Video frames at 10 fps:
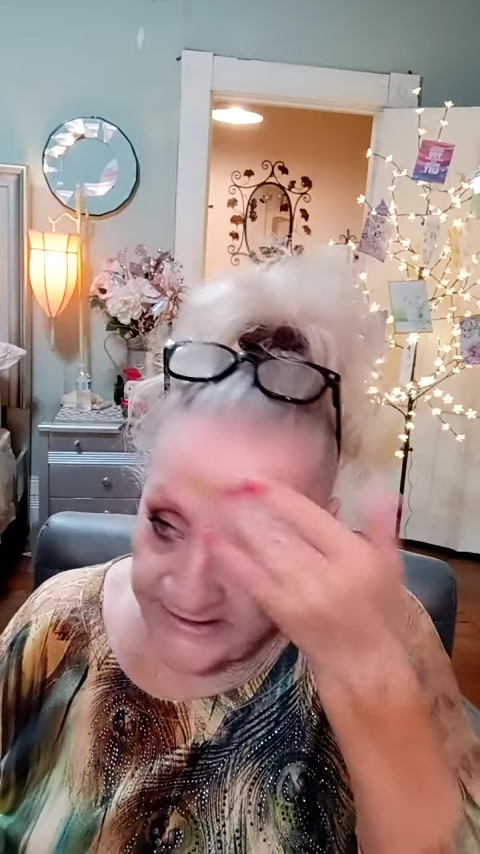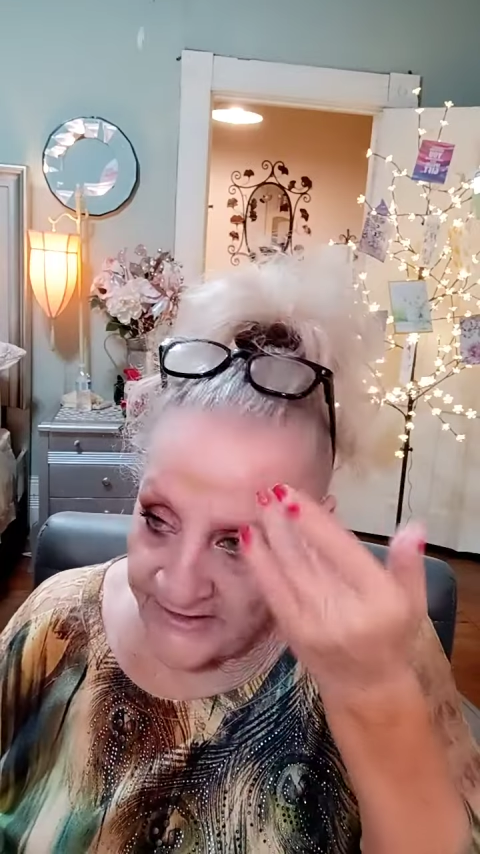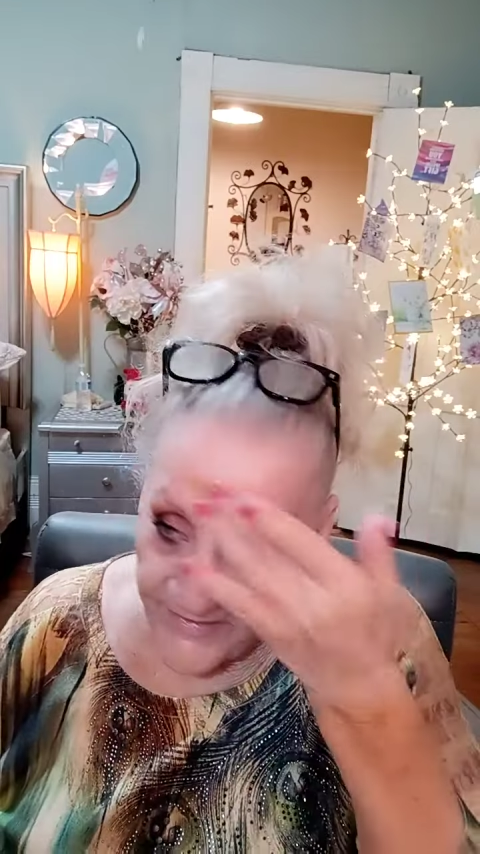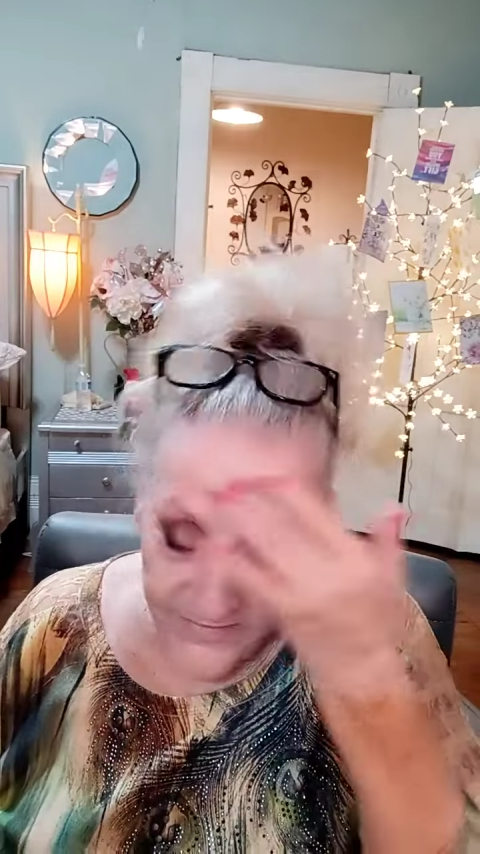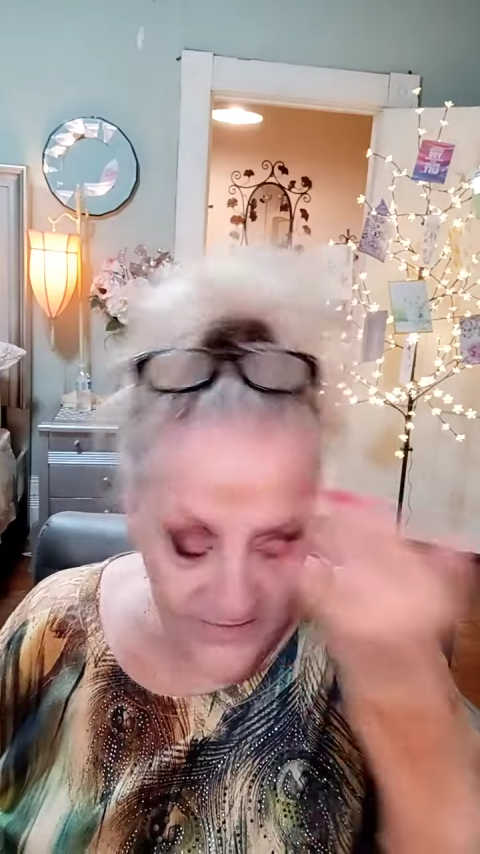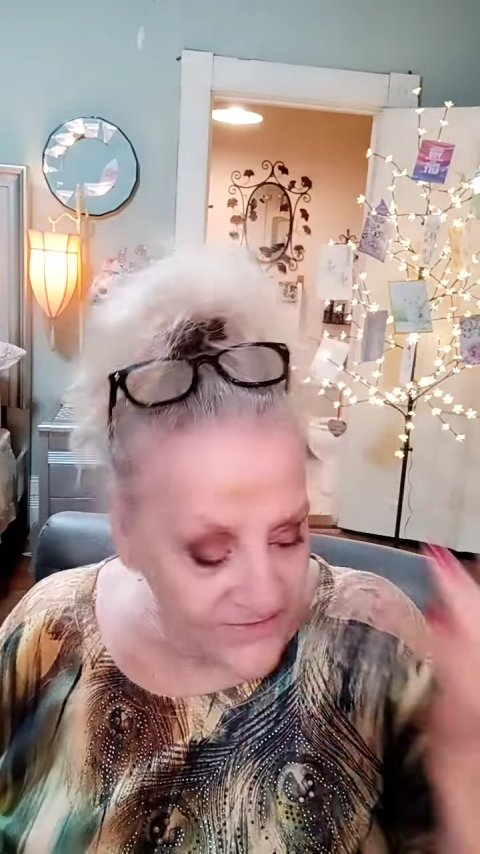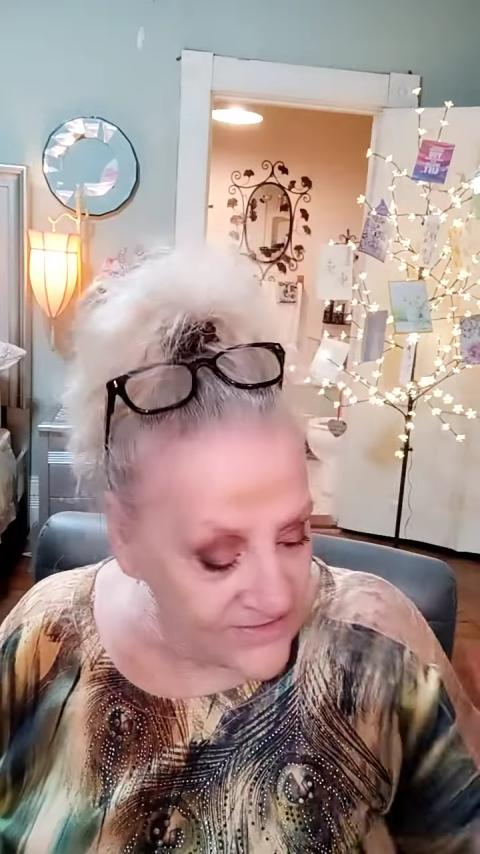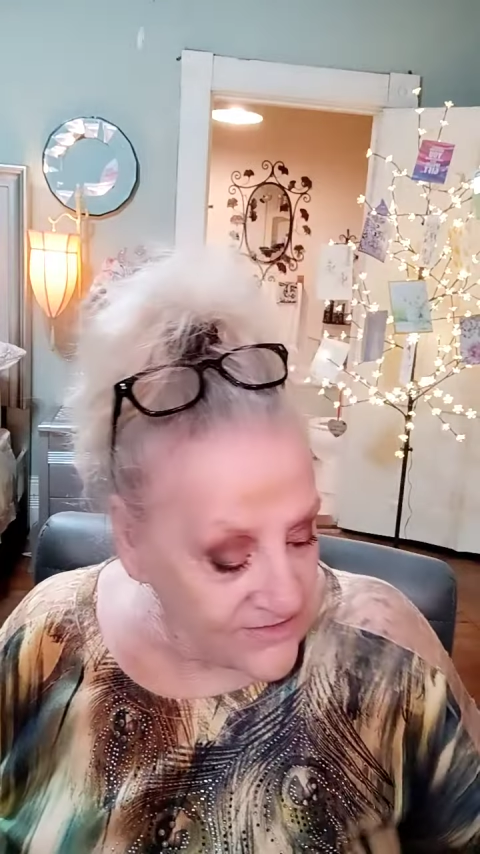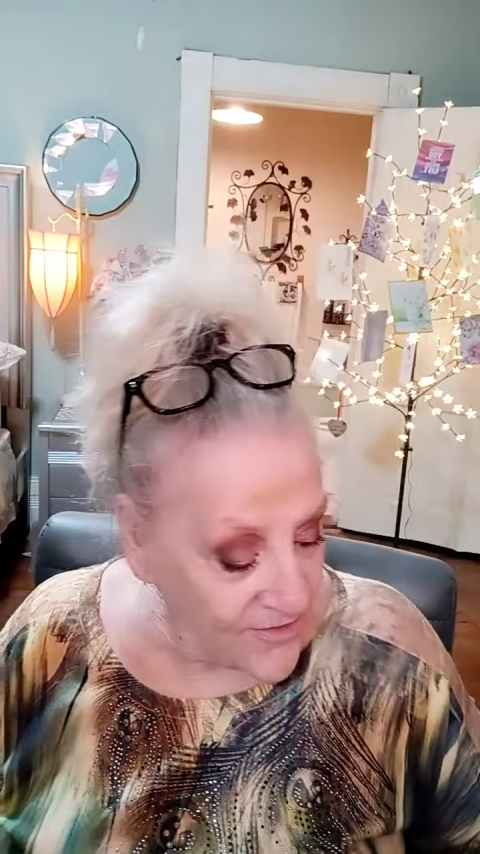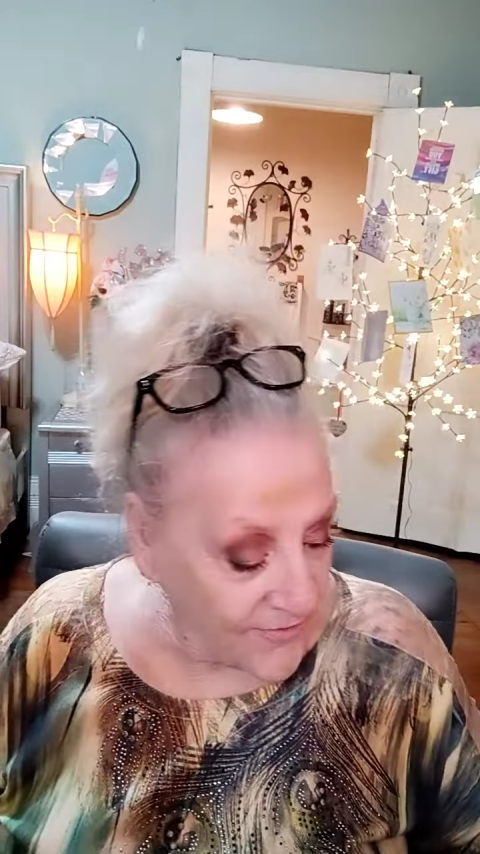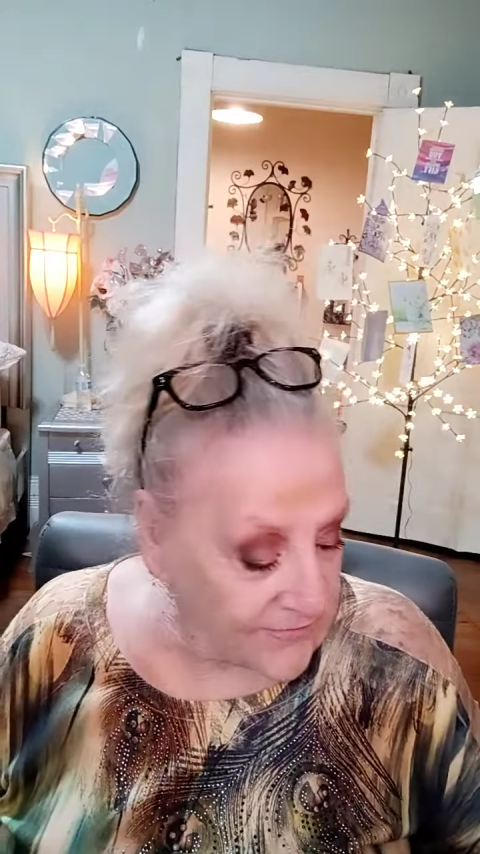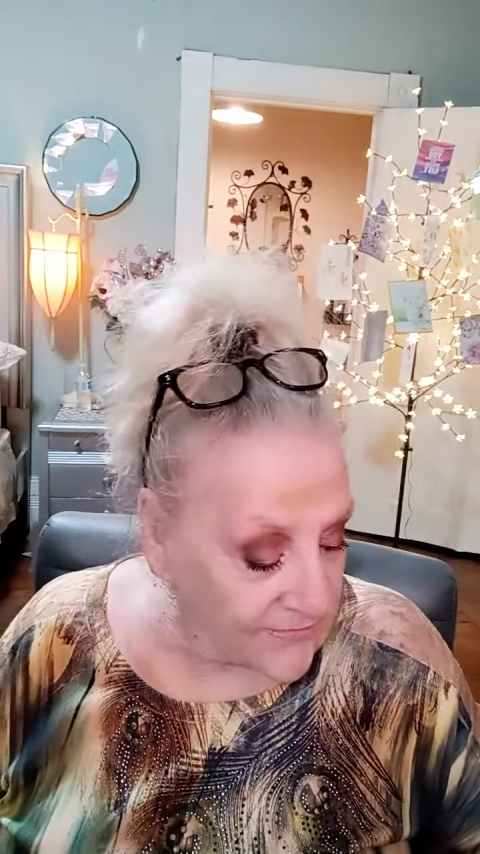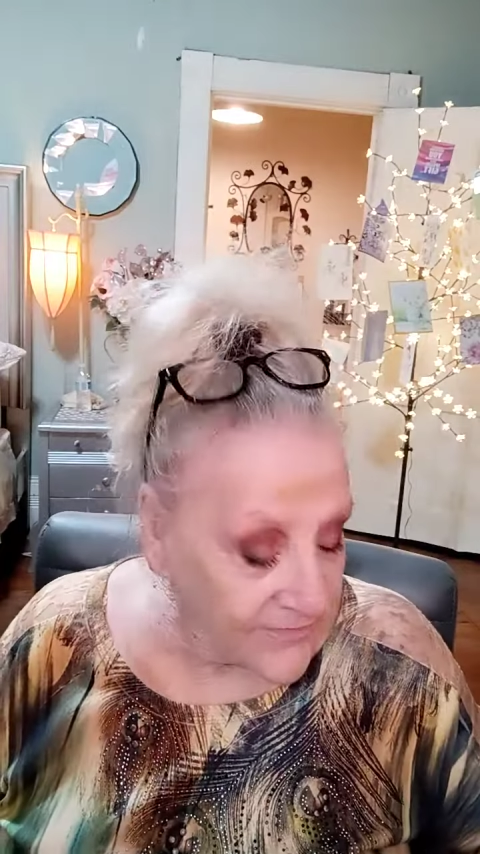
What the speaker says: tell you this is darker